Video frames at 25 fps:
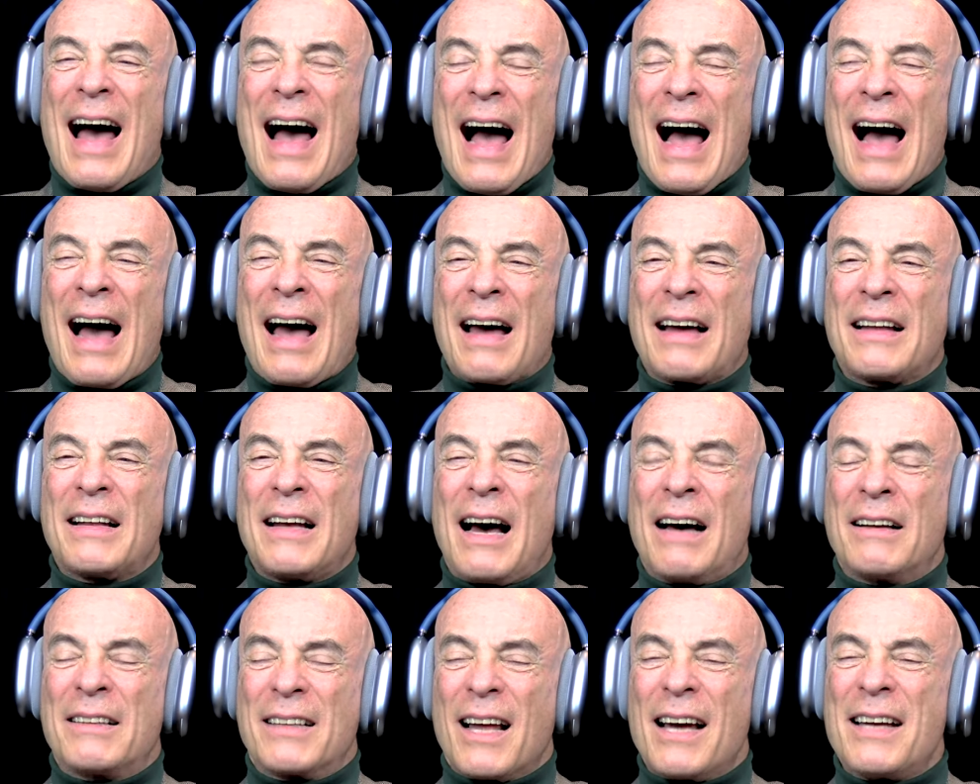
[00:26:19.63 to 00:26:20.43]

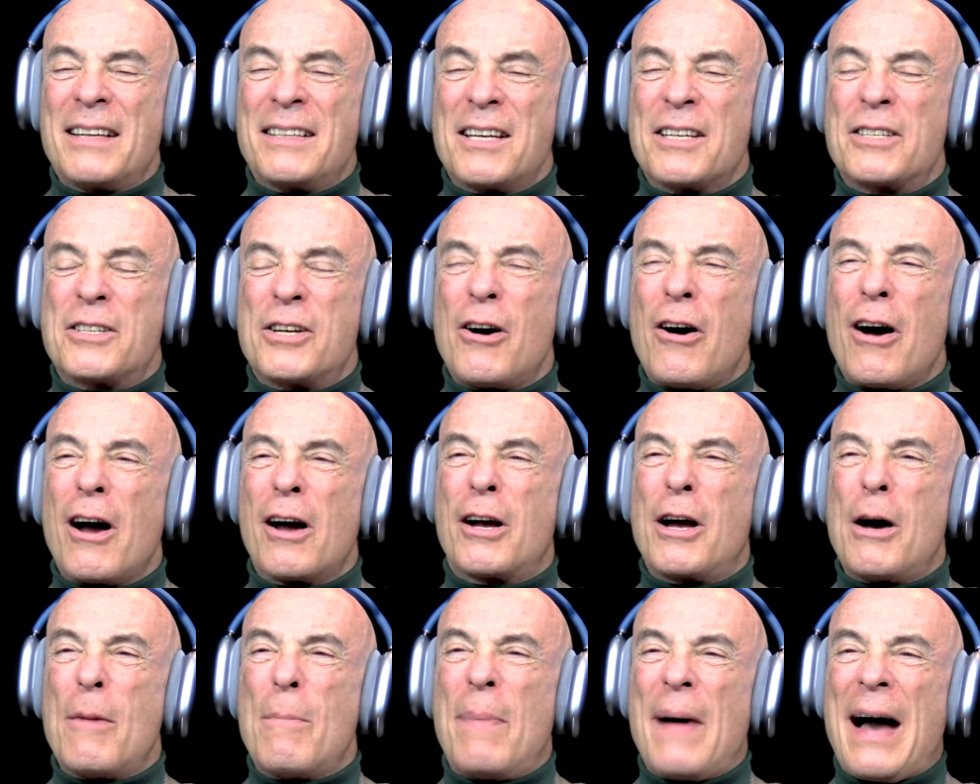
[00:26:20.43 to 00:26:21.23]
I'd like to
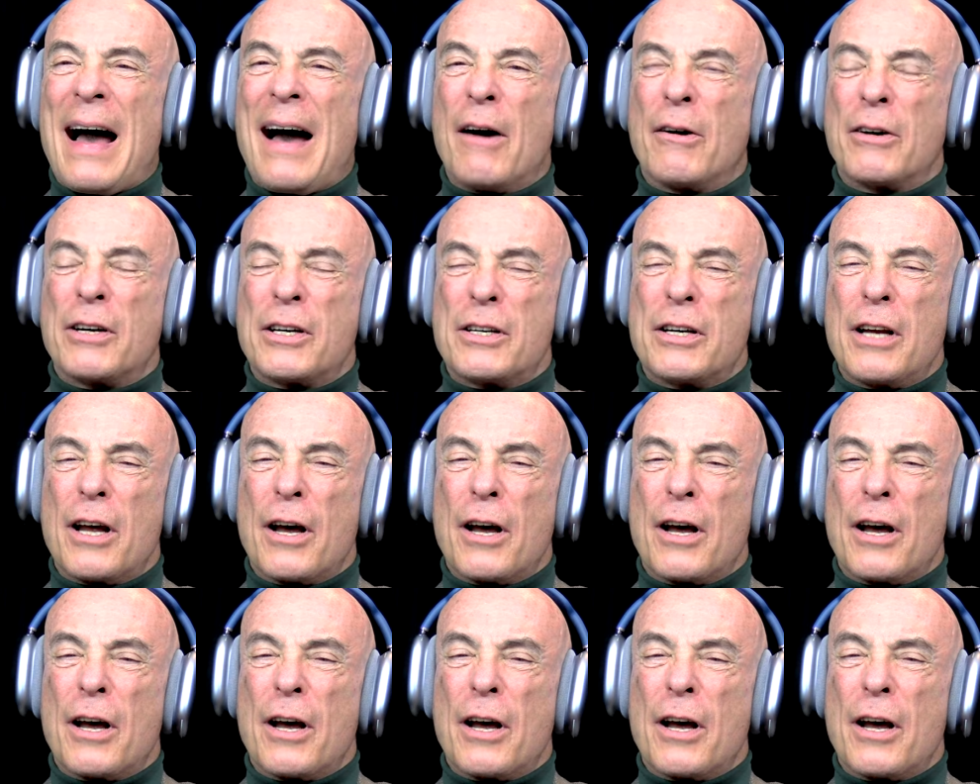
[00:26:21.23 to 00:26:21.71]
talk about